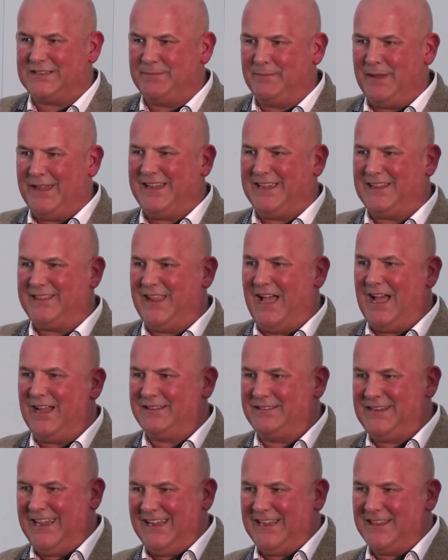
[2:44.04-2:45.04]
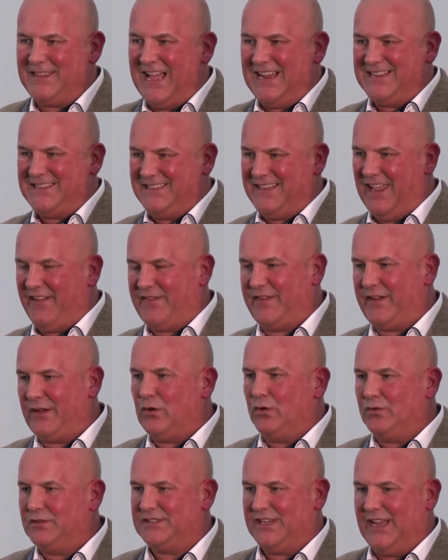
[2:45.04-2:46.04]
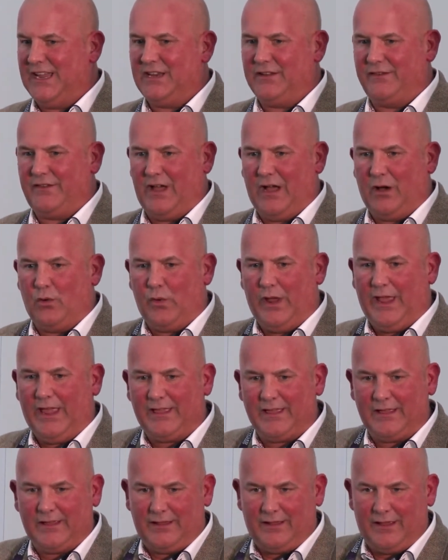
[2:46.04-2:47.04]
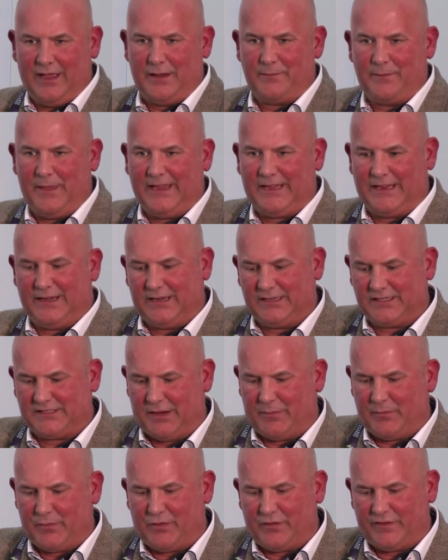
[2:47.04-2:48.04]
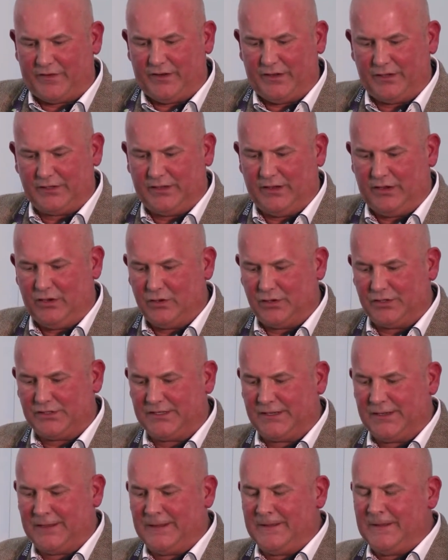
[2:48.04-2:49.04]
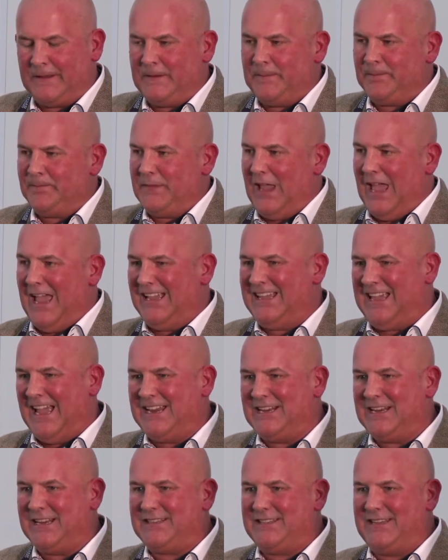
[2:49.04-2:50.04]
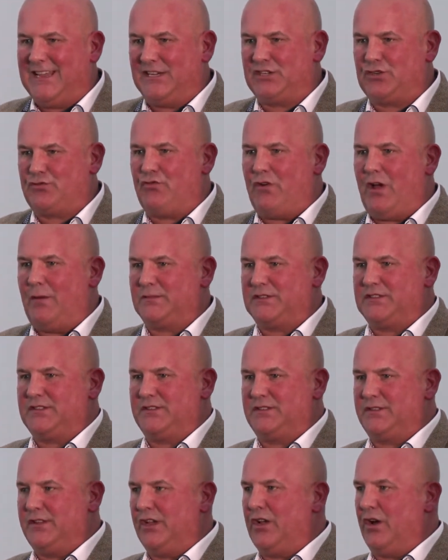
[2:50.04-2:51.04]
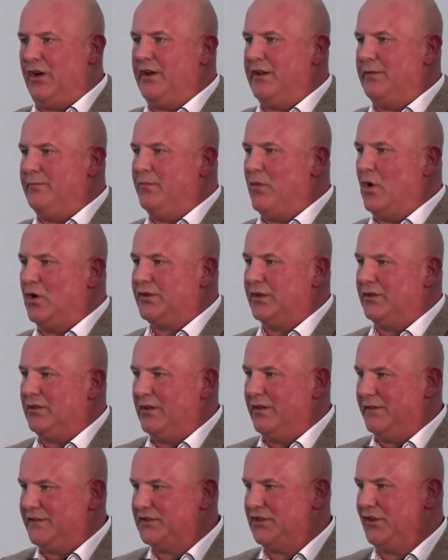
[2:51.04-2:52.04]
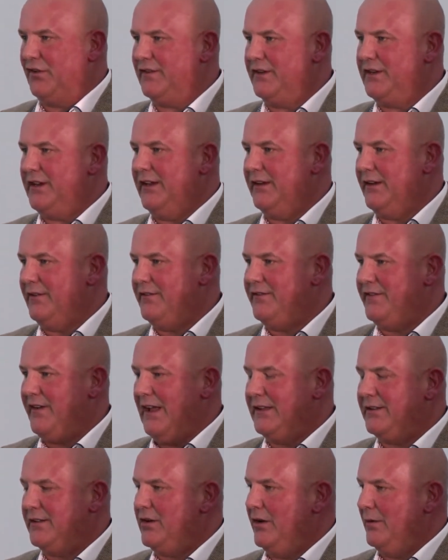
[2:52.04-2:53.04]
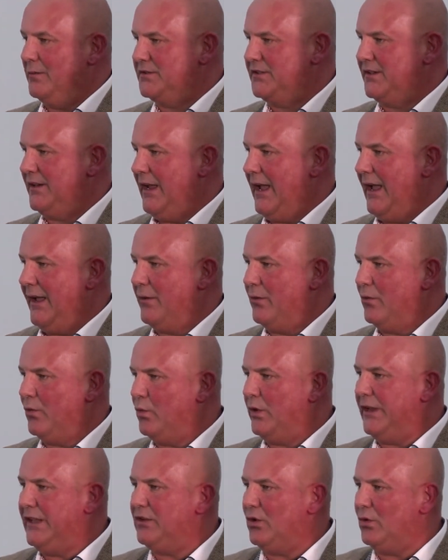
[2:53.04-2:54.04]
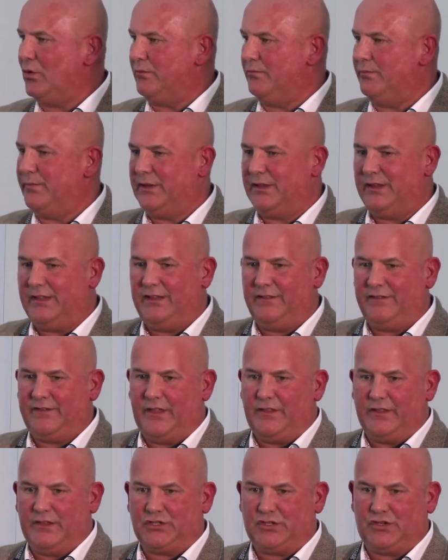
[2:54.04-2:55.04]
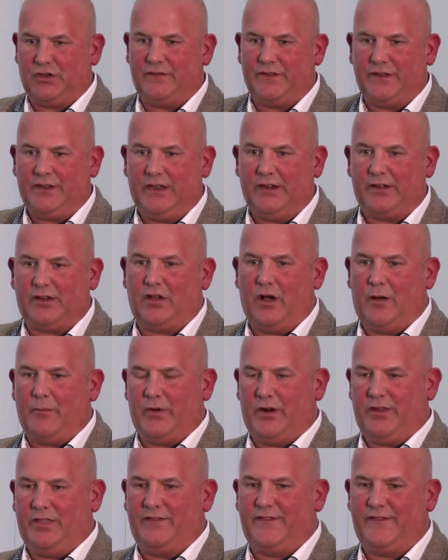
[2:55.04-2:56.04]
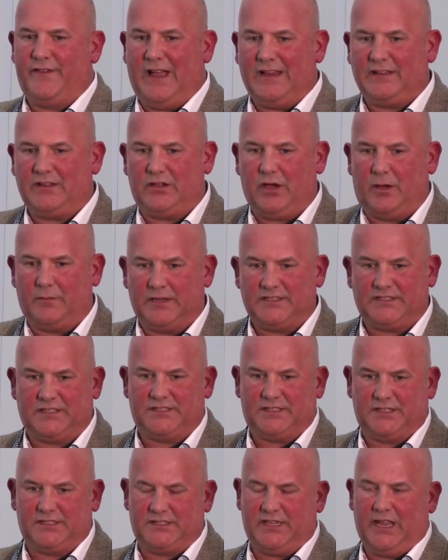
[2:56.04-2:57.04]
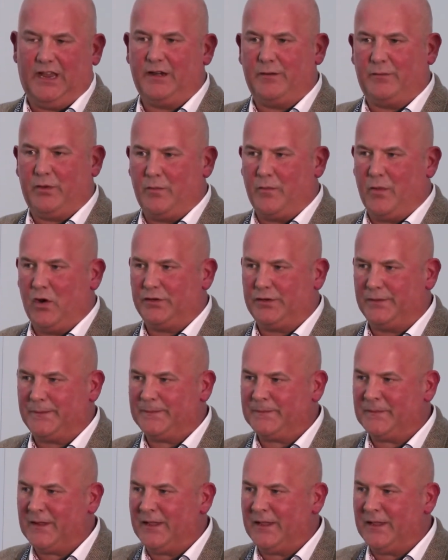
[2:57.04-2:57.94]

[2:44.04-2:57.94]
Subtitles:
taking that difficult side of it away and making it simple for you to use. It kind of disrupts the current model of souvenir and fan cups. We don't believe that the souvenir cup or the fan cup is a sustainable model,